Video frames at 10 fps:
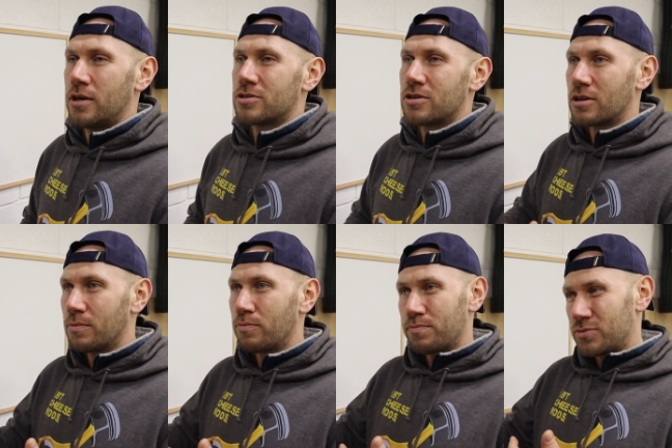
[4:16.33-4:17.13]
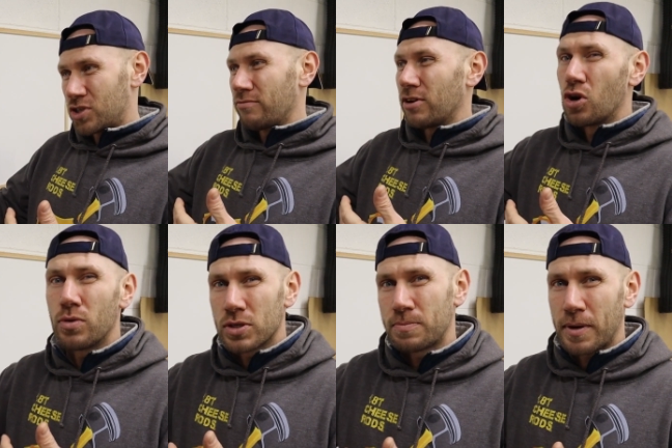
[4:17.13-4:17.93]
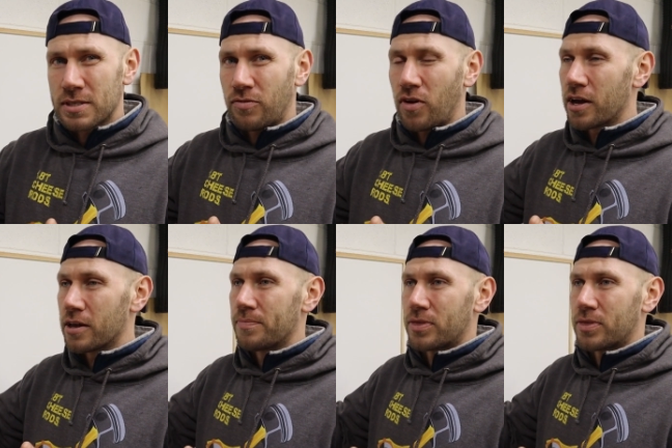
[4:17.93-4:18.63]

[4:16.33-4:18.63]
So they'll generally always specify